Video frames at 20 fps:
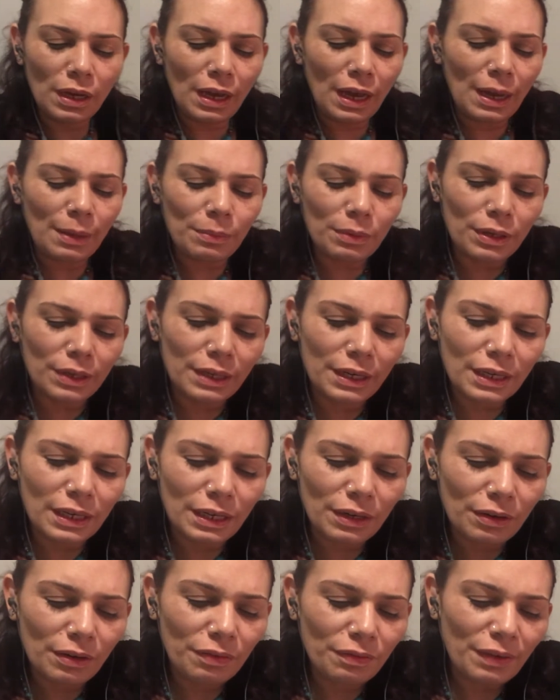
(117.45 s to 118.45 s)
I'm going to
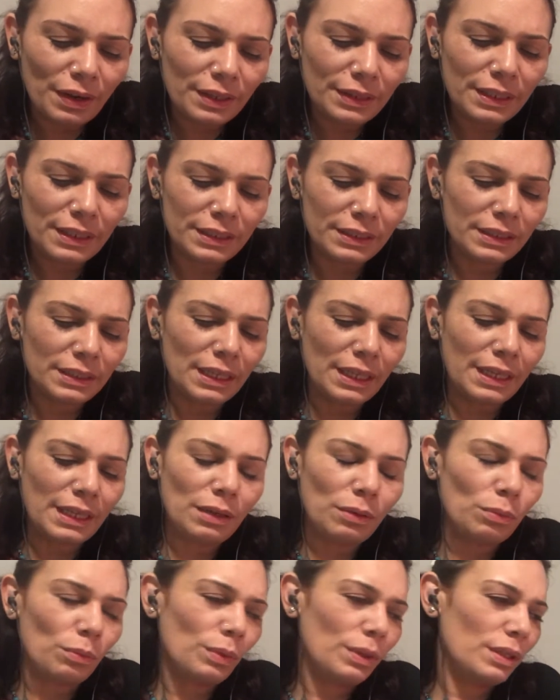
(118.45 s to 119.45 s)
clarify this
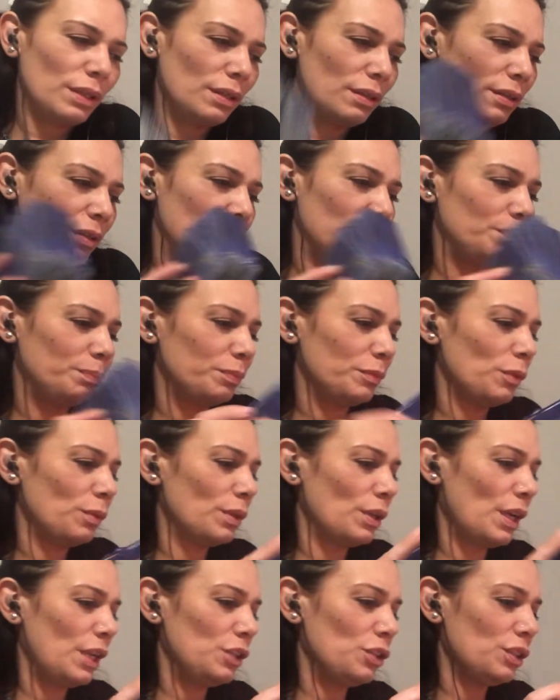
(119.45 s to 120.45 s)
night with
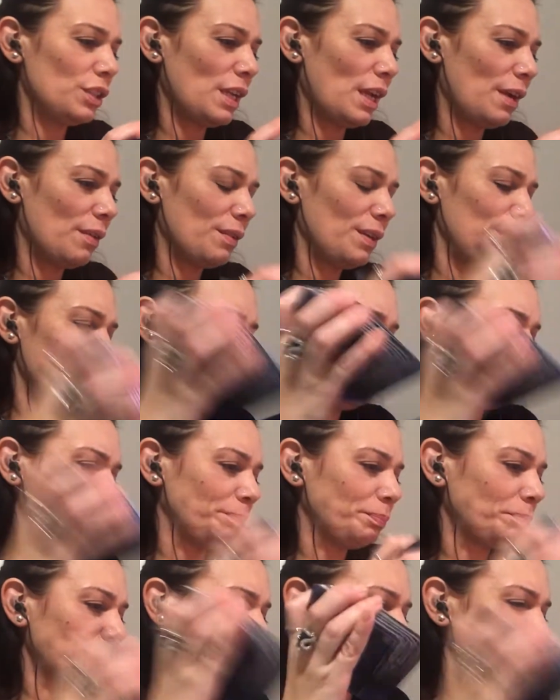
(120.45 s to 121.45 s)
an angel tarot.
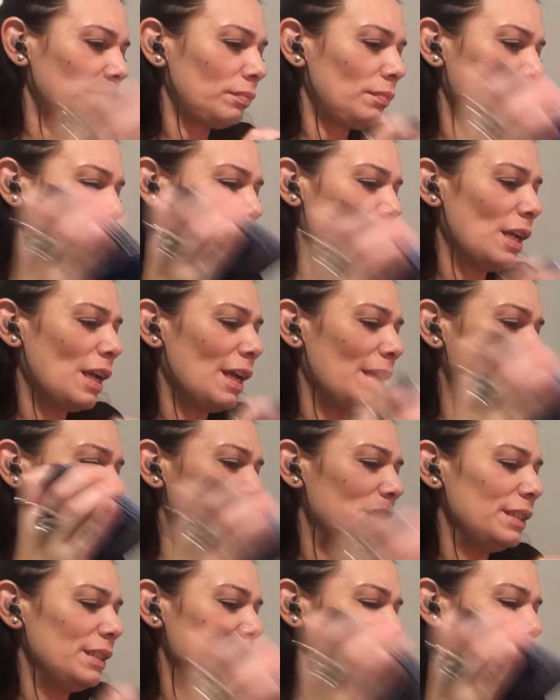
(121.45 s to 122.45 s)
God,
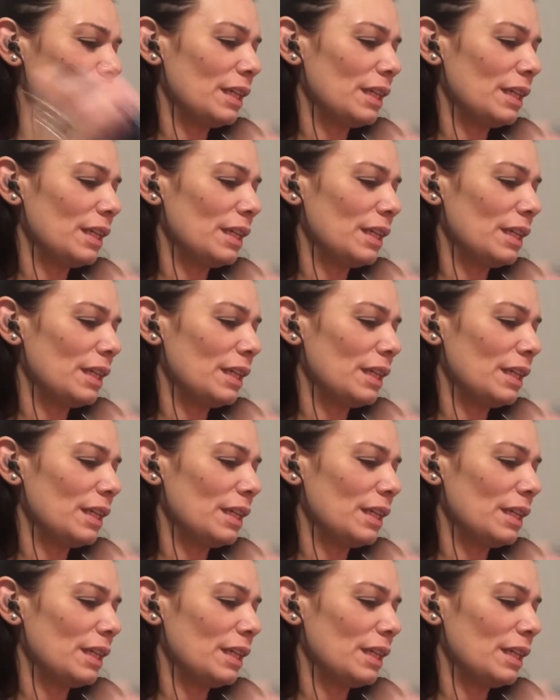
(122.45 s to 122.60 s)
please